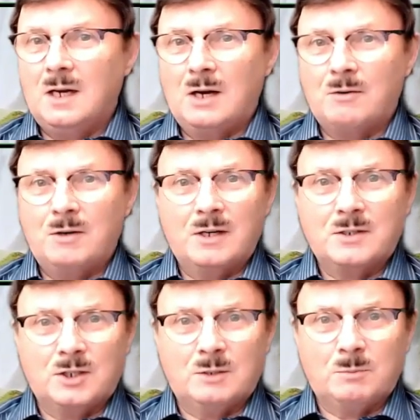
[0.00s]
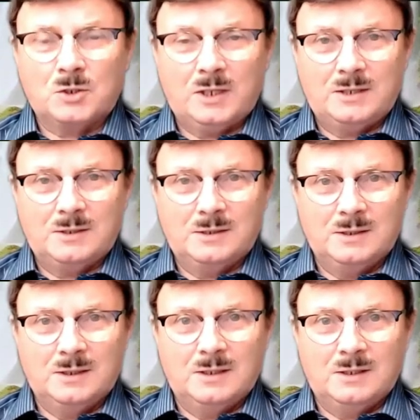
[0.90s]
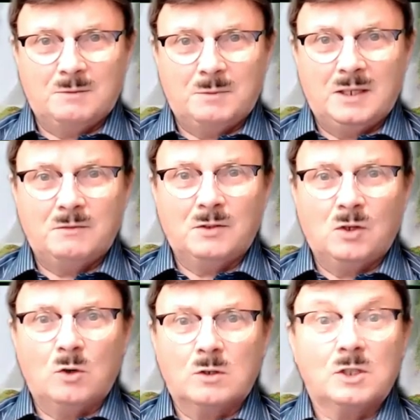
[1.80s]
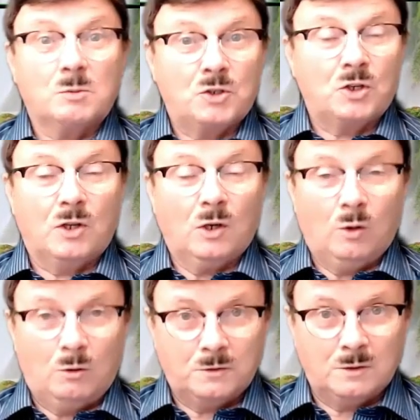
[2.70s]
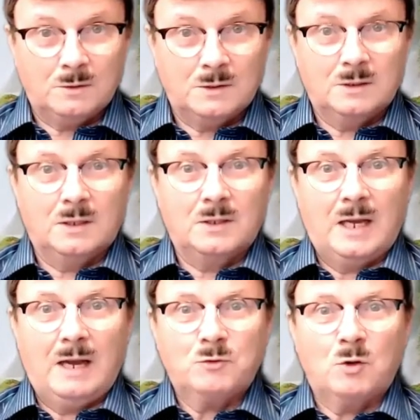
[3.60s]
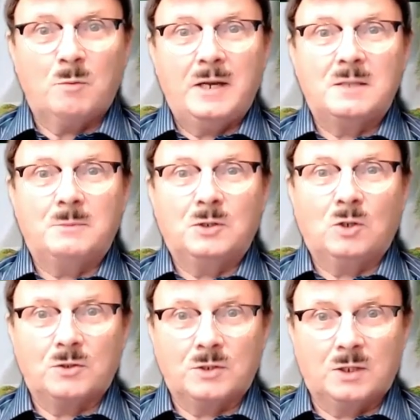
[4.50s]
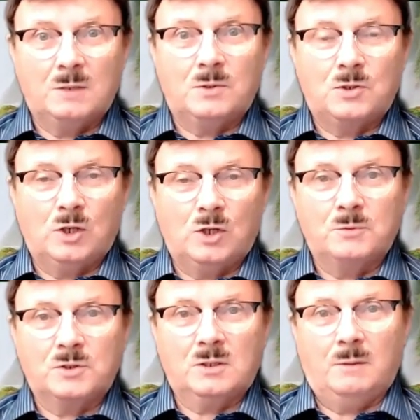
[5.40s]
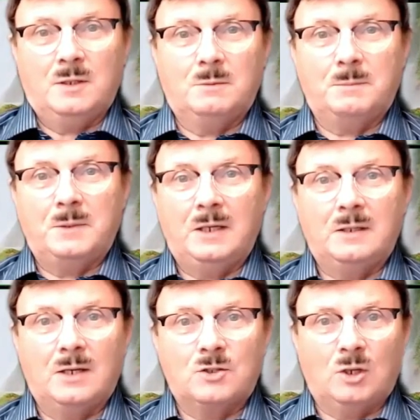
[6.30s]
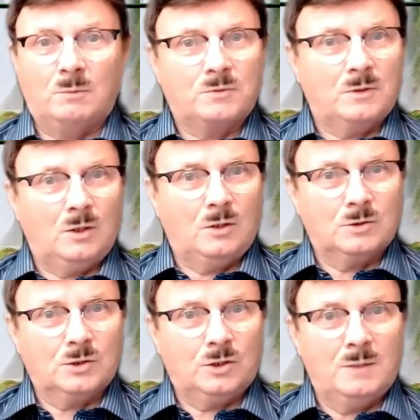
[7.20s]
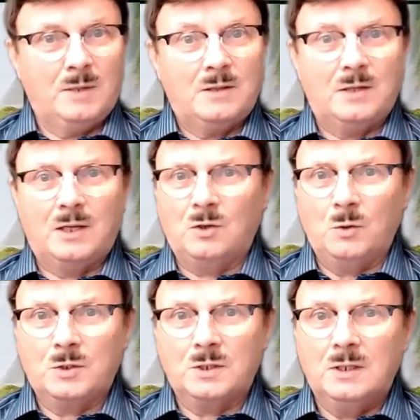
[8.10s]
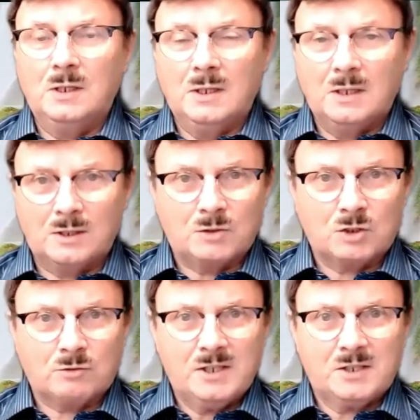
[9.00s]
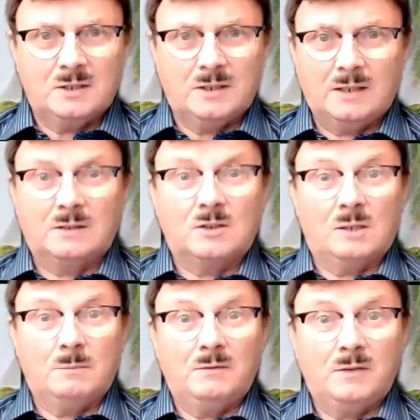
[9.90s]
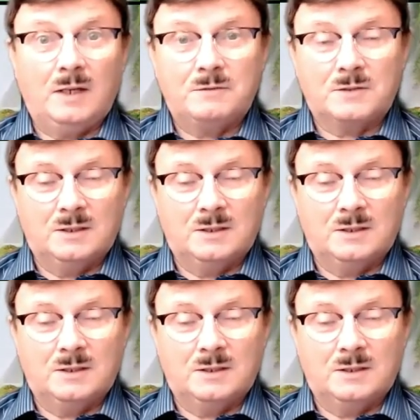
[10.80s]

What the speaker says: are in a terrible state. They've been given orders which are not lawful. They have to obey them in order to keep the jobs. Some of them have been in that job for a long time and they know it. They've stressed to death and some have left.